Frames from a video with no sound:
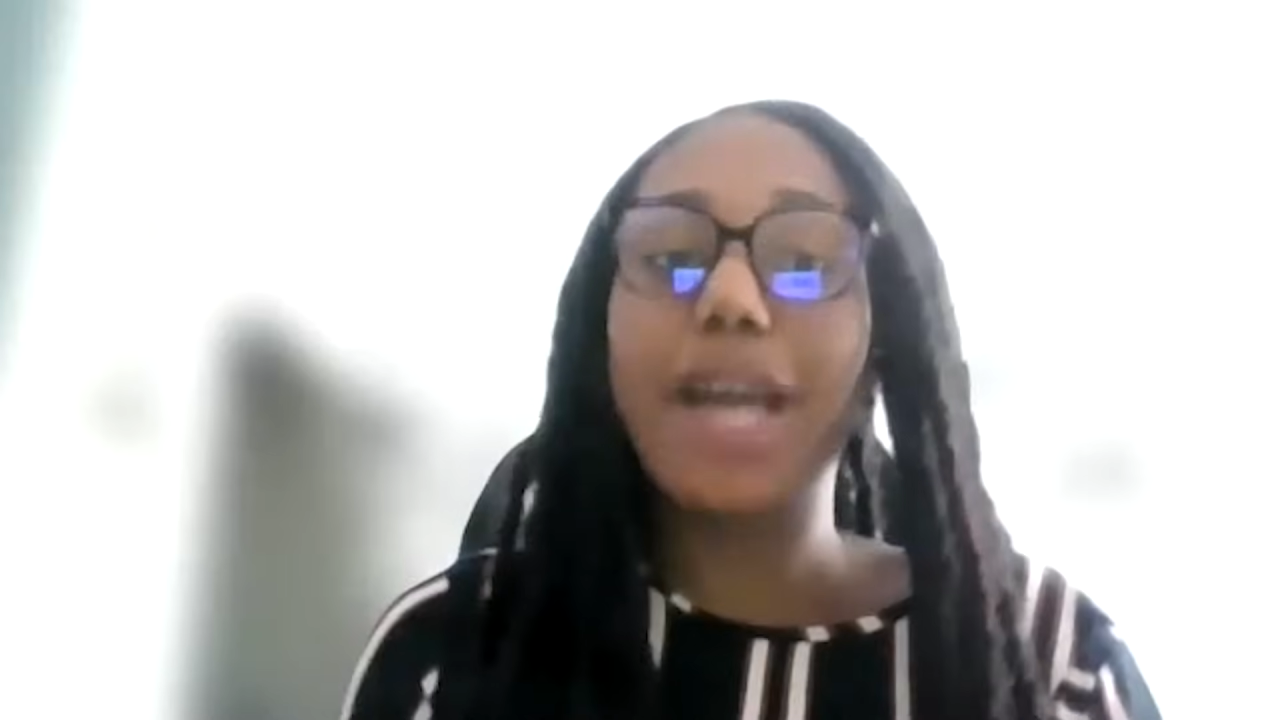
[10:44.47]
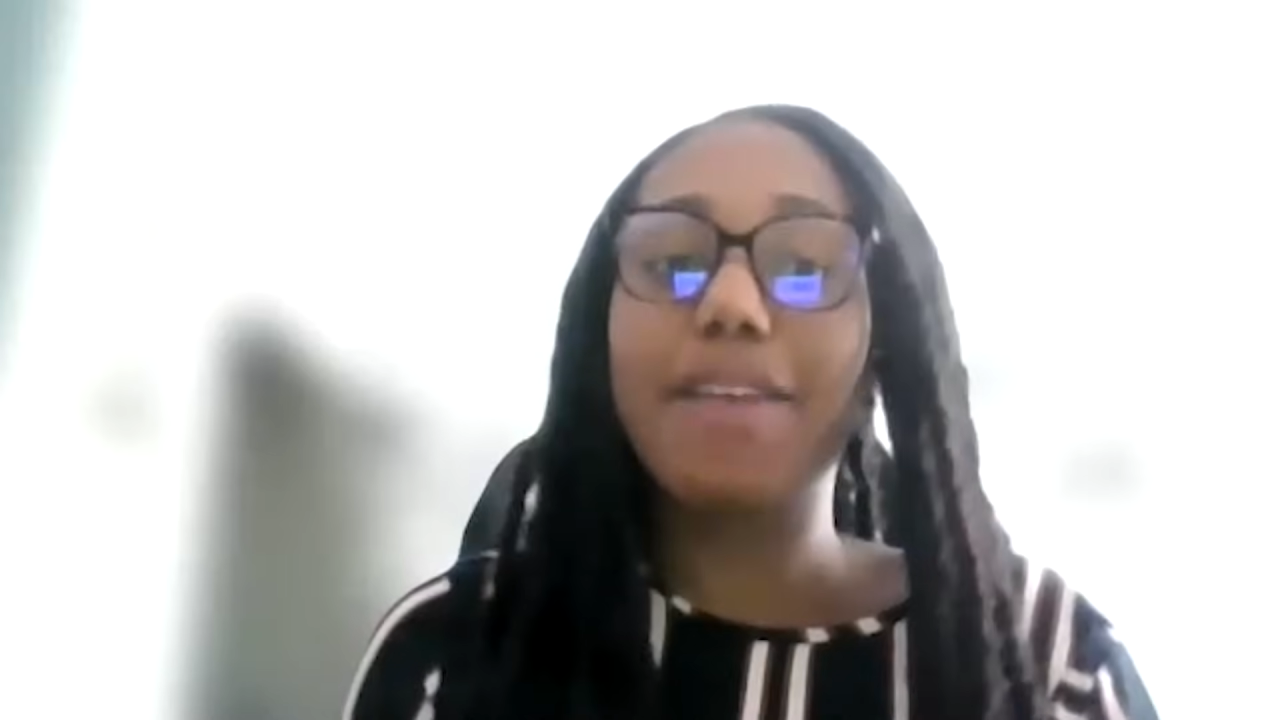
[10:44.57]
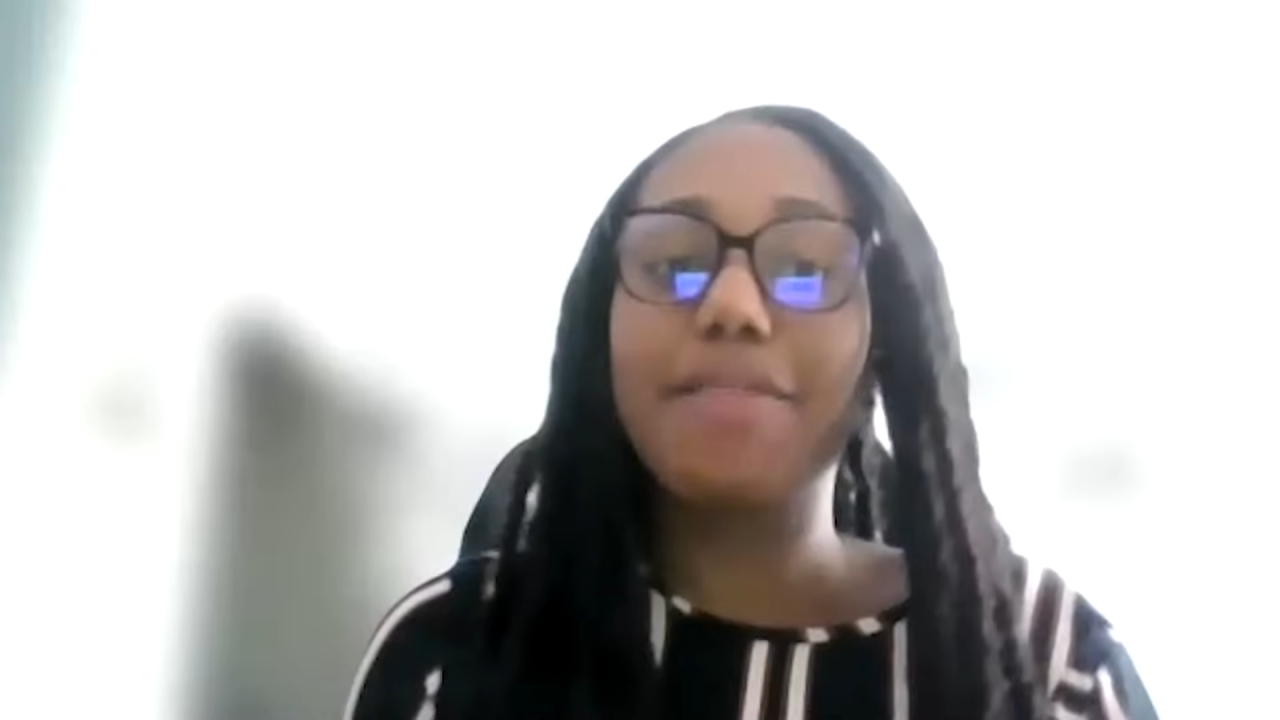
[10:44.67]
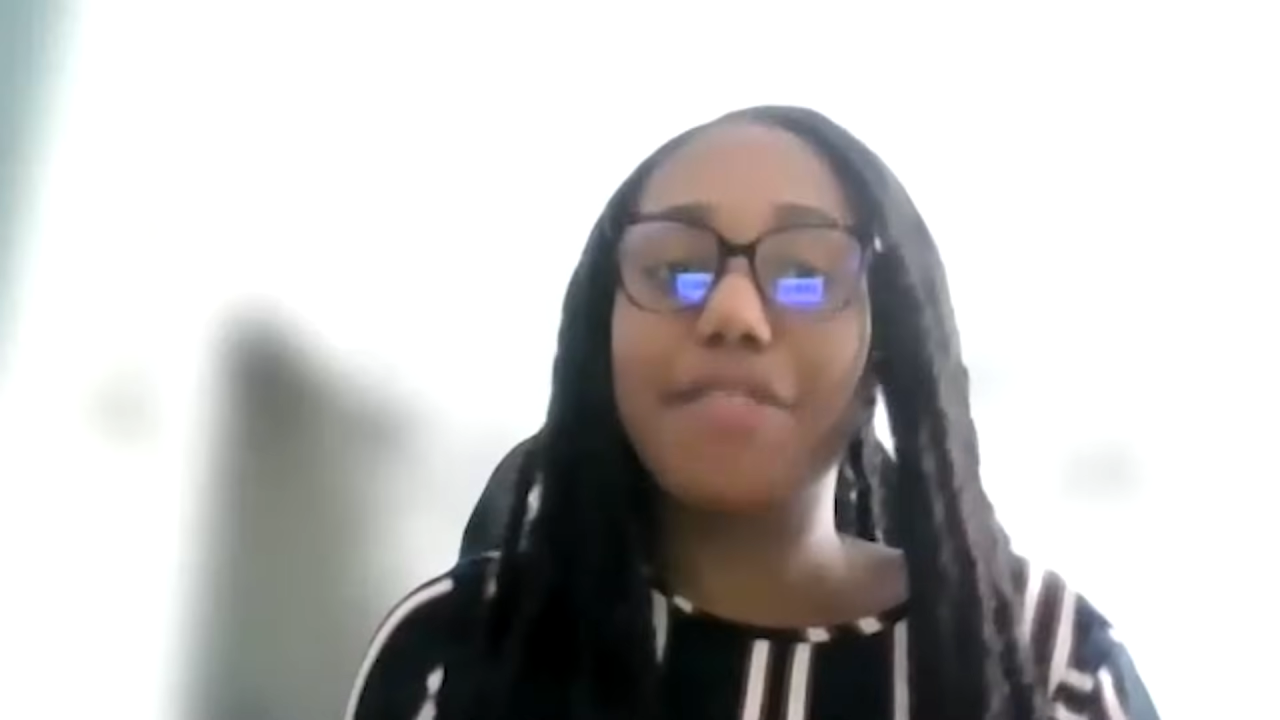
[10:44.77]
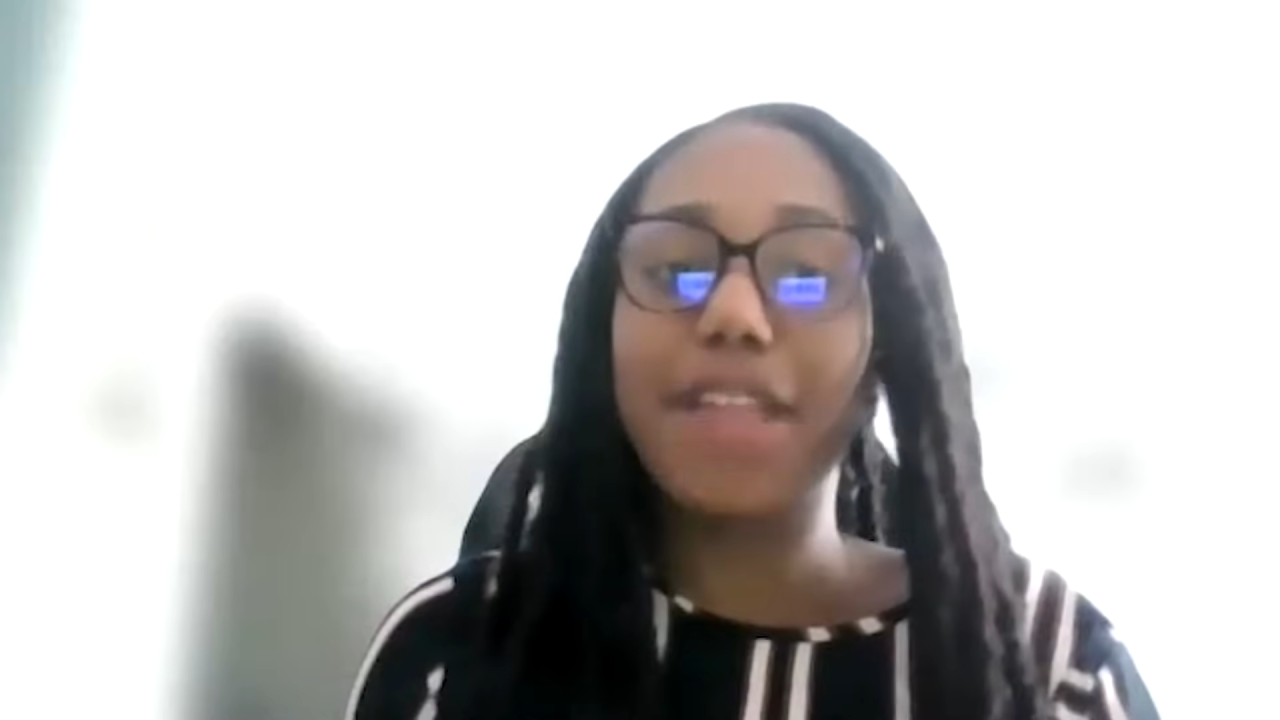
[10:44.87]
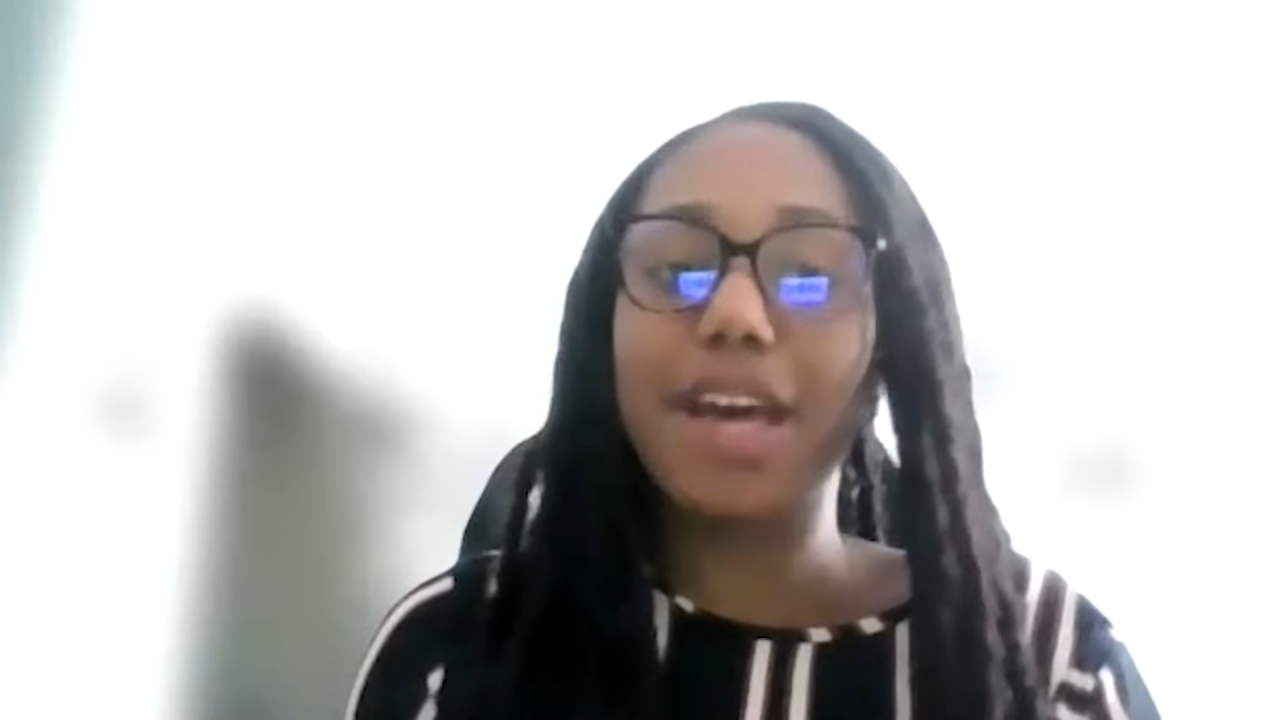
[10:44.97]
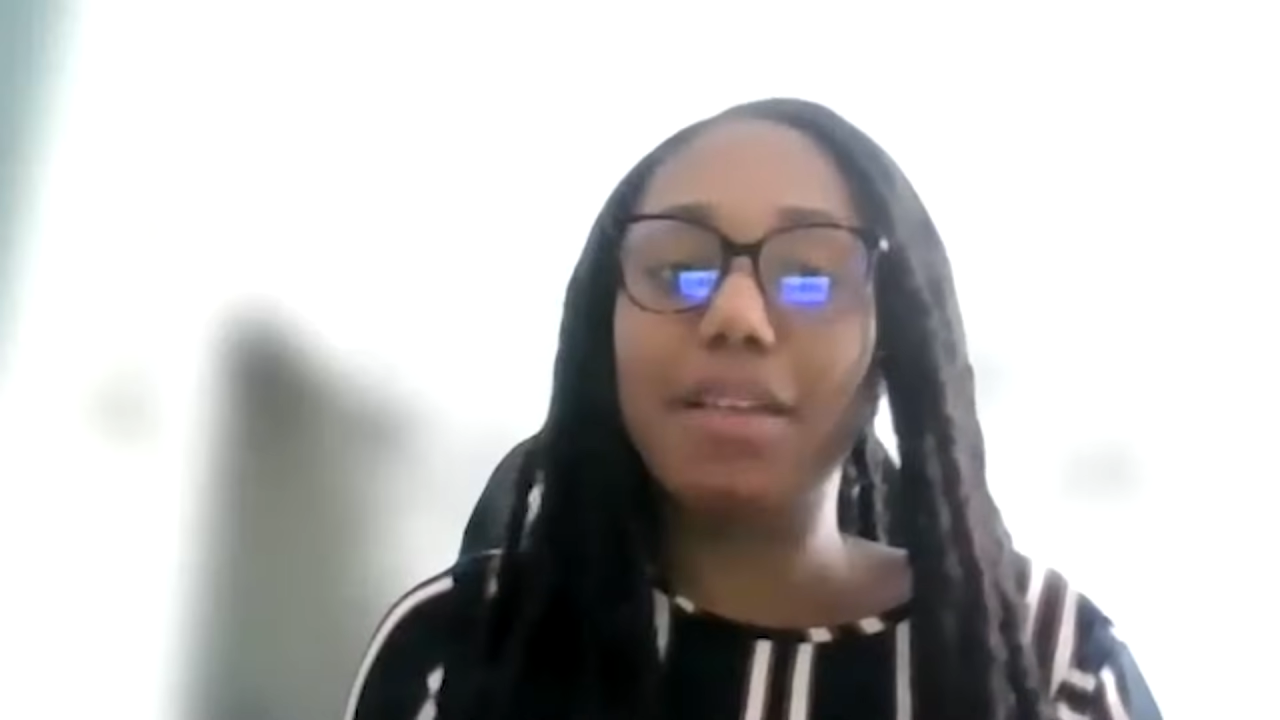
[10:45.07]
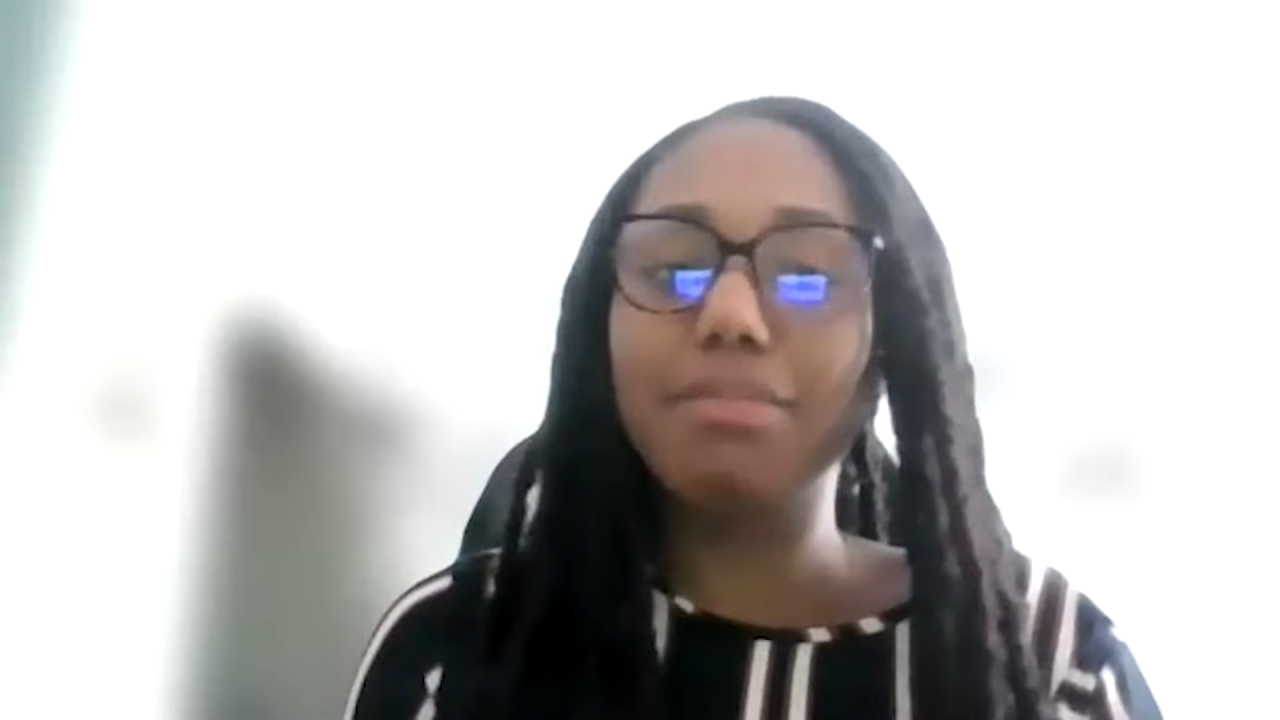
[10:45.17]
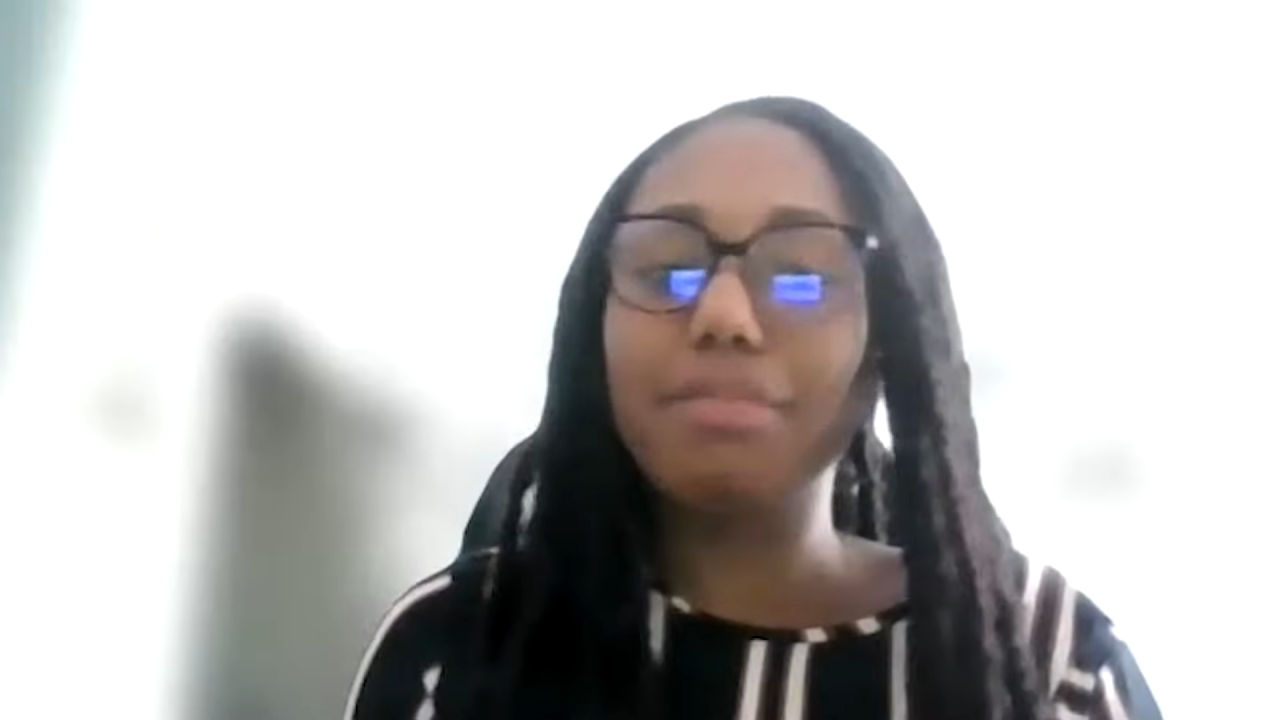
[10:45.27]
have that